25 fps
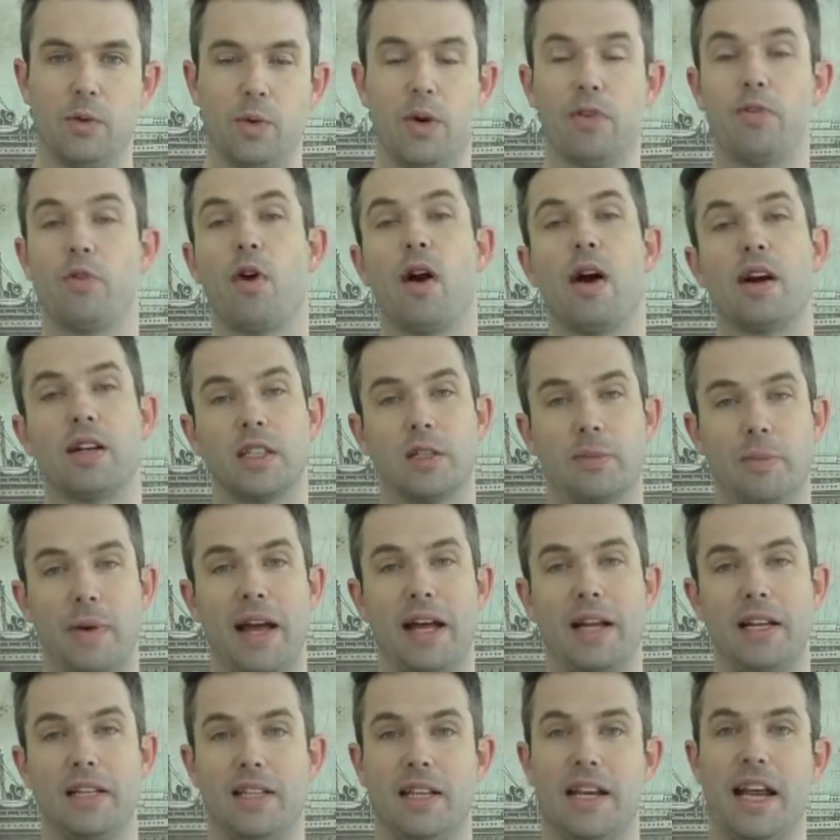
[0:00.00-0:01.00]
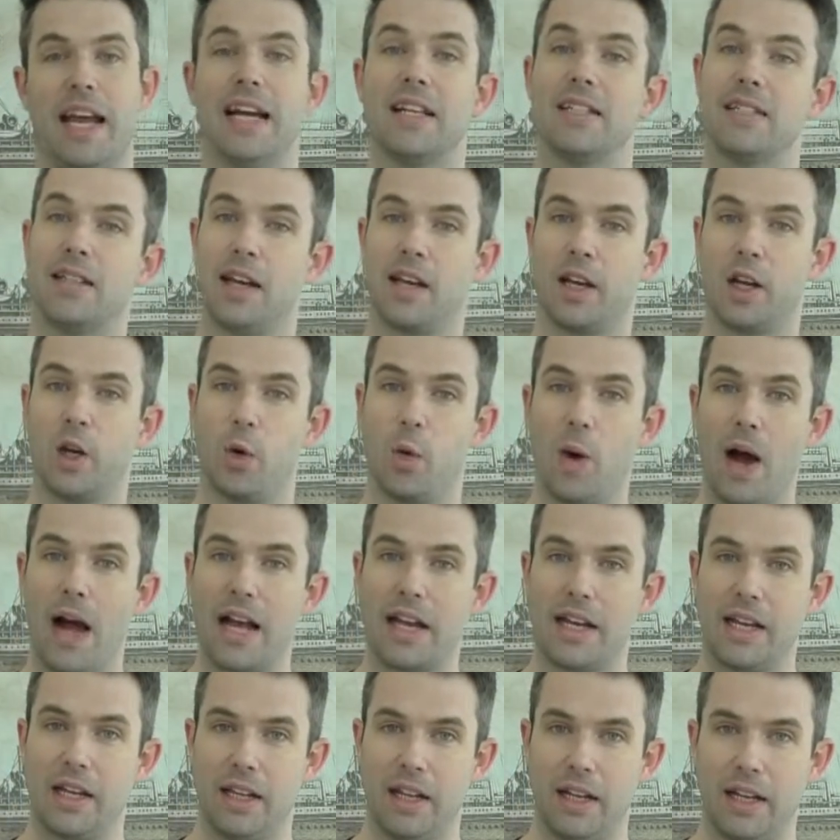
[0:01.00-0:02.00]
Rivaroxaban is an
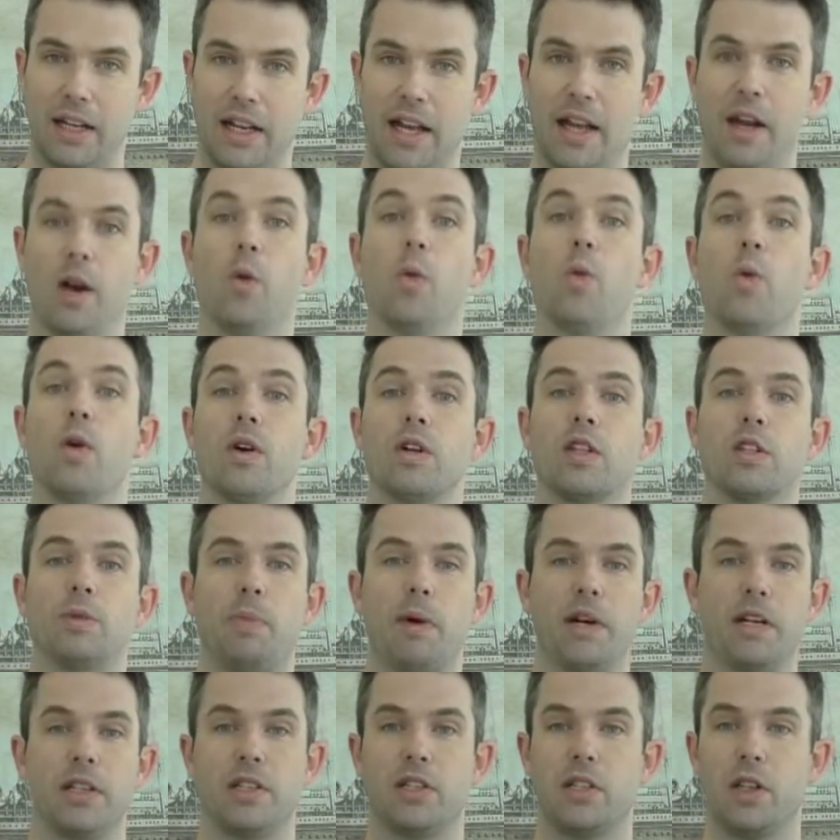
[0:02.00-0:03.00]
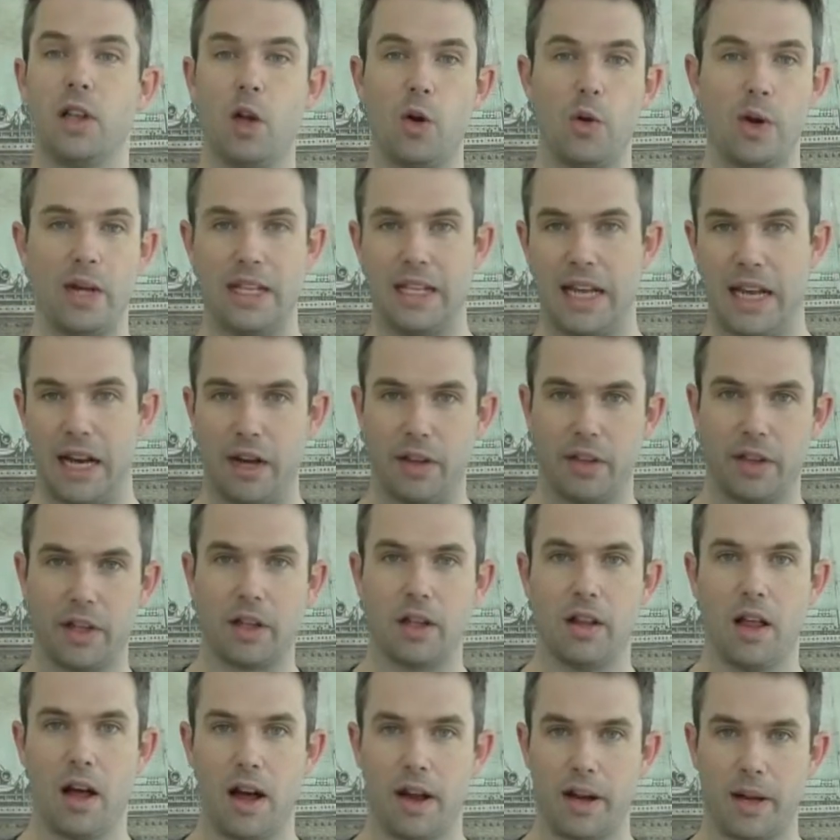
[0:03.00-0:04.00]
anticoagulant and it works by slowing down the
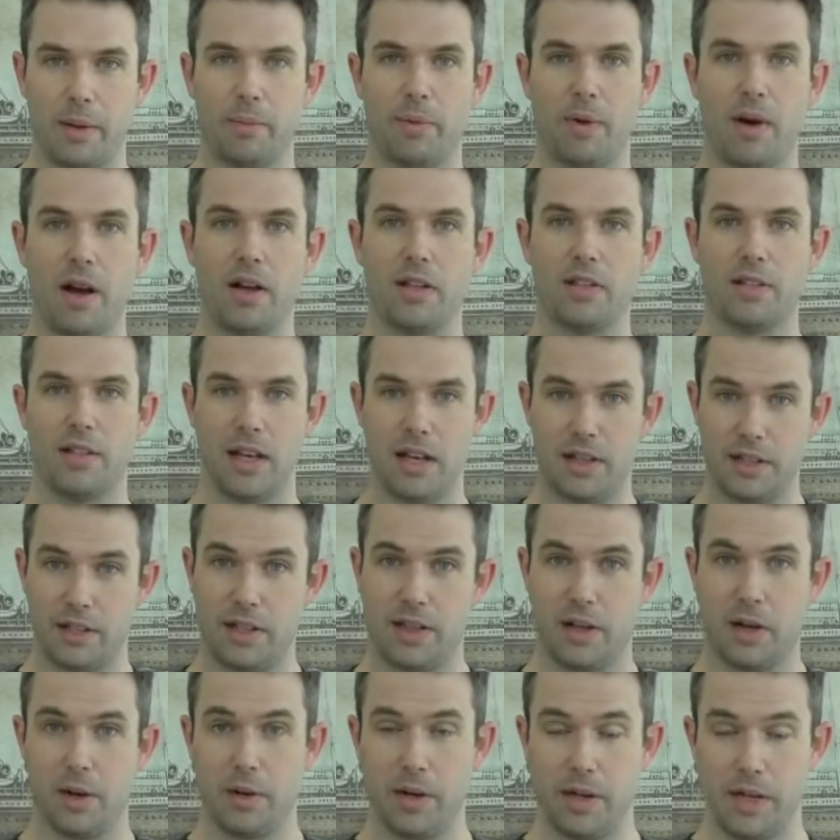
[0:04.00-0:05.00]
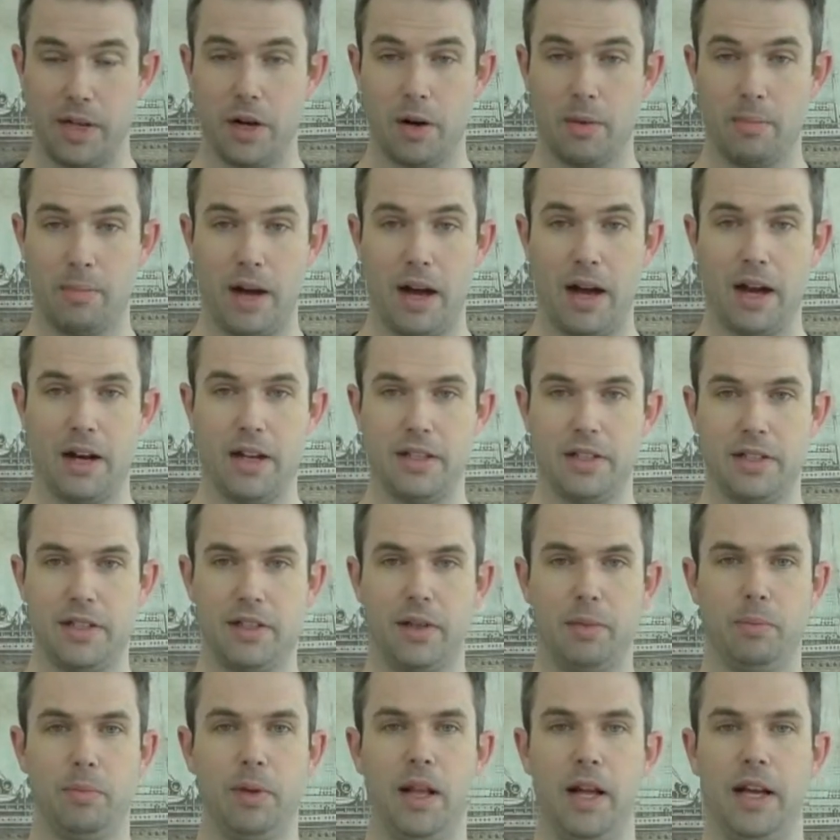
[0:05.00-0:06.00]
clotting process in our, in our bodies,
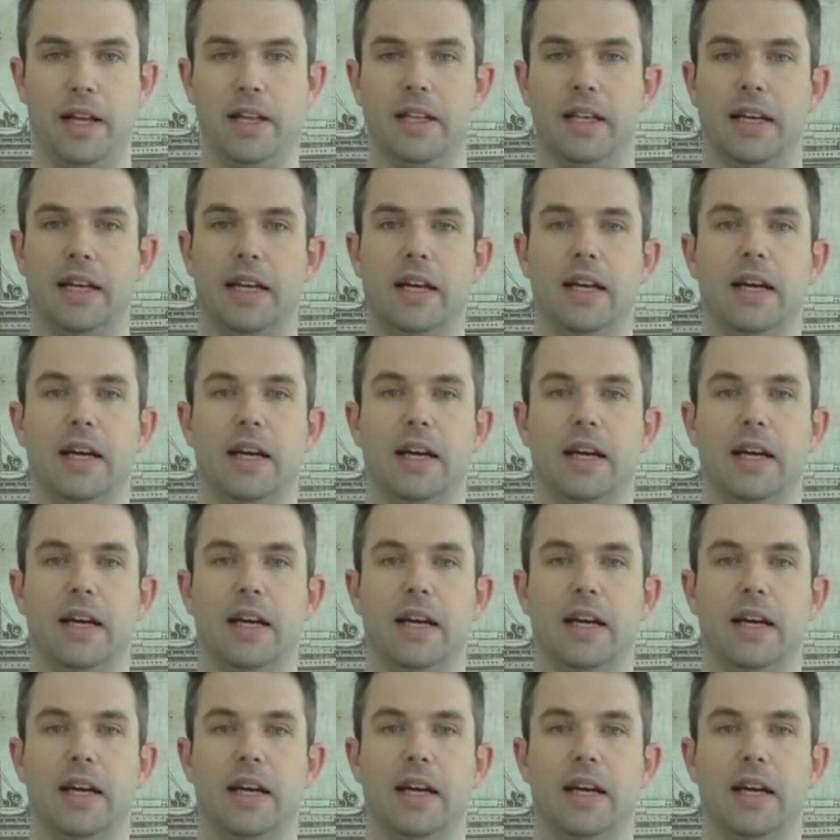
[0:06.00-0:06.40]
in the blood,